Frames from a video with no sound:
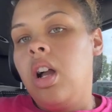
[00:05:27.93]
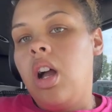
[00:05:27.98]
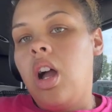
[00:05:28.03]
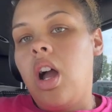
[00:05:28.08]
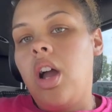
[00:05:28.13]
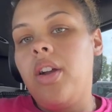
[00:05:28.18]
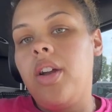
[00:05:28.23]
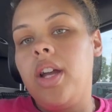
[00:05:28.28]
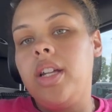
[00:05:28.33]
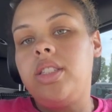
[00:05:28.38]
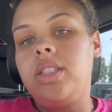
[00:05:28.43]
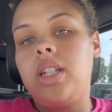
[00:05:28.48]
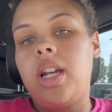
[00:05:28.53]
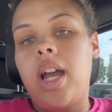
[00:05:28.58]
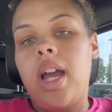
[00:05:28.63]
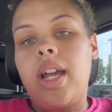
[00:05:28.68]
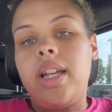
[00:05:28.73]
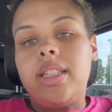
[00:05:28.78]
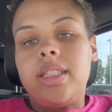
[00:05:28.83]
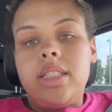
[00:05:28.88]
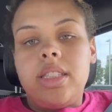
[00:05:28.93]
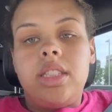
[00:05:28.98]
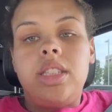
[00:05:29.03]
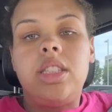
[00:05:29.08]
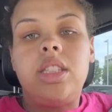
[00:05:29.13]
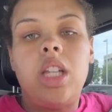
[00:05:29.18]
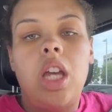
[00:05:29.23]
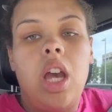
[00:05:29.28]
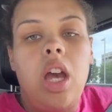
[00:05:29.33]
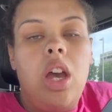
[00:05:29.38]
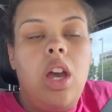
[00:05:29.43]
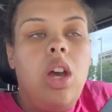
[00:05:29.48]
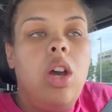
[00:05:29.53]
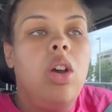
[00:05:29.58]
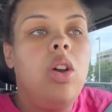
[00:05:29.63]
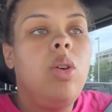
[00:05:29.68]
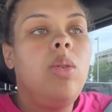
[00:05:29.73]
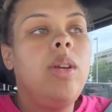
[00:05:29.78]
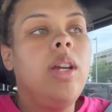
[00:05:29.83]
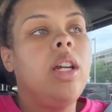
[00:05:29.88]
all right you guys
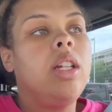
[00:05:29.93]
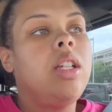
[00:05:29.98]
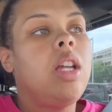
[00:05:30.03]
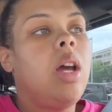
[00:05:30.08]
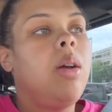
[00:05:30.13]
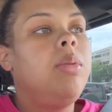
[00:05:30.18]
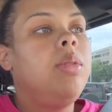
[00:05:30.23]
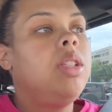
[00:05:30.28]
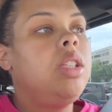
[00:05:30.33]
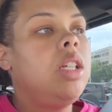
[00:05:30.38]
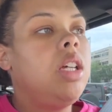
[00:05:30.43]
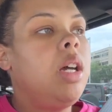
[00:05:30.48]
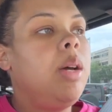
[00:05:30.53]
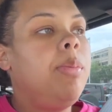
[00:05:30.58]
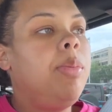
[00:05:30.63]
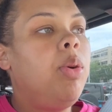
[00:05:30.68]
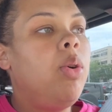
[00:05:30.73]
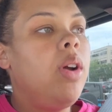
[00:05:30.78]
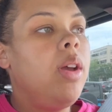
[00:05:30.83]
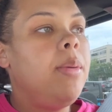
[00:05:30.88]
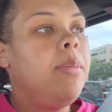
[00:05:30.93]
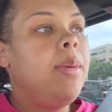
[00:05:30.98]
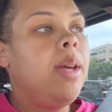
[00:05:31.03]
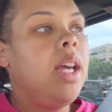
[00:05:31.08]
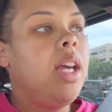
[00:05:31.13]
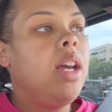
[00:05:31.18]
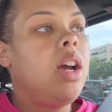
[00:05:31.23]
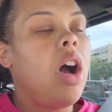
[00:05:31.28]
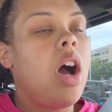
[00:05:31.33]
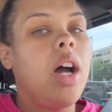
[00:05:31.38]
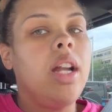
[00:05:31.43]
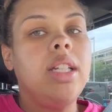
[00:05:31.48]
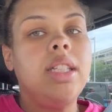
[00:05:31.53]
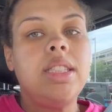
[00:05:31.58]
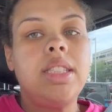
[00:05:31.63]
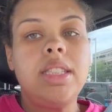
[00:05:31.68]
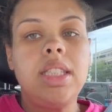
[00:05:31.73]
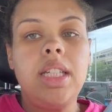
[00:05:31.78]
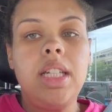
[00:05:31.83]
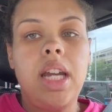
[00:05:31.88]
so we are done with the appointment
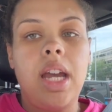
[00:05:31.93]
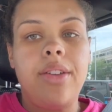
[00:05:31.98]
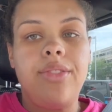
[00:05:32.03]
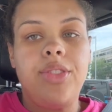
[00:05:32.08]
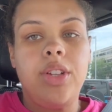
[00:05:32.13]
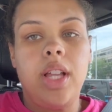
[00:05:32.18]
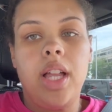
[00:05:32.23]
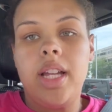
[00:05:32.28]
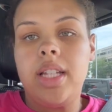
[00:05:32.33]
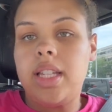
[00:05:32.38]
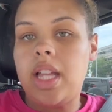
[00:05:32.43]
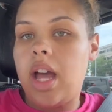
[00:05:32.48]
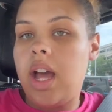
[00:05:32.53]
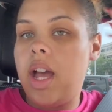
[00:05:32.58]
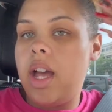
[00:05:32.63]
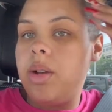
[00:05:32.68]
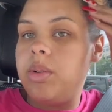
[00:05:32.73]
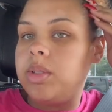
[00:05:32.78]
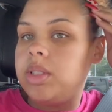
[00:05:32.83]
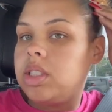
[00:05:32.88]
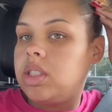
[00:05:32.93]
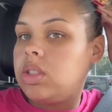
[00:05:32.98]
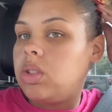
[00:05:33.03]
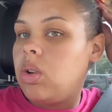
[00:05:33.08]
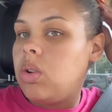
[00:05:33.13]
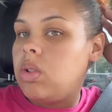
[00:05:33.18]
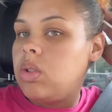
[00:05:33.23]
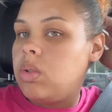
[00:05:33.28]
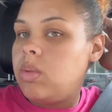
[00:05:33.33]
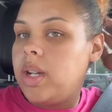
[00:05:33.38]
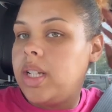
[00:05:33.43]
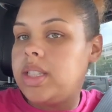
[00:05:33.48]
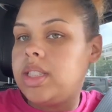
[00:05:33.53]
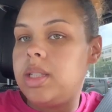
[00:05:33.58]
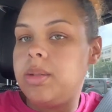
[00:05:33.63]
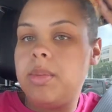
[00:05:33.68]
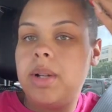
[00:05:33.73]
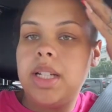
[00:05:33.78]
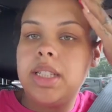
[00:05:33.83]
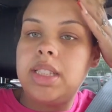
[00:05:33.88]
honestly i feel like that was a total waste
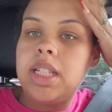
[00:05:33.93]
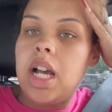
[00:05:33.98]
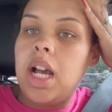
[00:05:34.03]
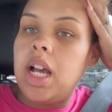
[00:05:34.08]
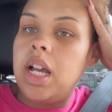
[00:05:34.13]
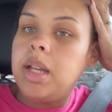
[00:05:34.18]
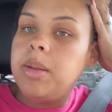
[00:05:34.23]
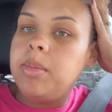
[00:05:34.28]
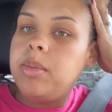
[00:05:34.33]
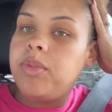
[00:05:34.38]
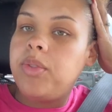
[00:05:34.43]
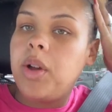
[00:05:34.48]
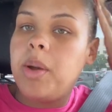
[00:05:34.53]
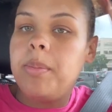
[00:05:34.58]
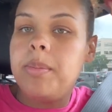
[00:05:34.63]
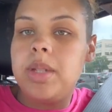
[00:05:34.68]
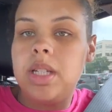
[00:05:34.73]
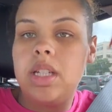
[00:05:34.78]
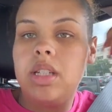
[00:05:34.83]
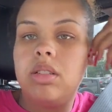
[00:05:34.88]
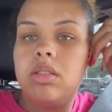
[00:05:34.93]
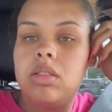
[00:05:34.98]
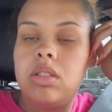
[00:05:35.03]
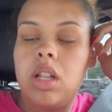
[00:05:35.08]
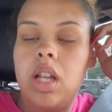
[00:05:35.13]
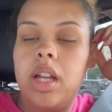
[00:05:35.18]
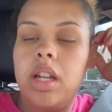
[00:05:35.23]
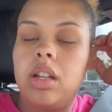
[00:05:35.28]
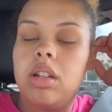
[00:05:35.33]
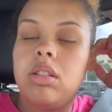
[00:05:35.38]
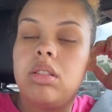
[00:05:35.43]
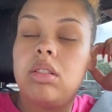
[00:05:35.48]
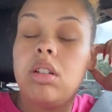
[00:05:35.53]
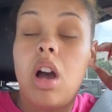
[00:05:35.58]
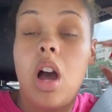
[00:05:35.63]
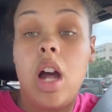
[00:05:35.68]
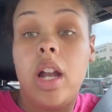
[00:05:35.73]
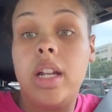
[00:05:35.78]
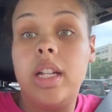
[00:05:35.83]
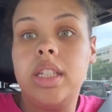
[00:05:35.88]
of my time if i'm being like
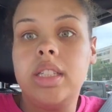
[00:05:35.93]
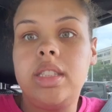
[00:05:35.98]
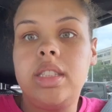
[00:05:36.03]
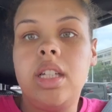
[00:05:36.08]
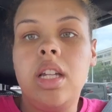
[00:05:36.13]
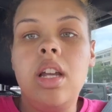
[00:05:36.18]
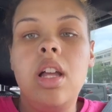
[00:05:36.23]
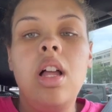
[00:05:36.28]
honest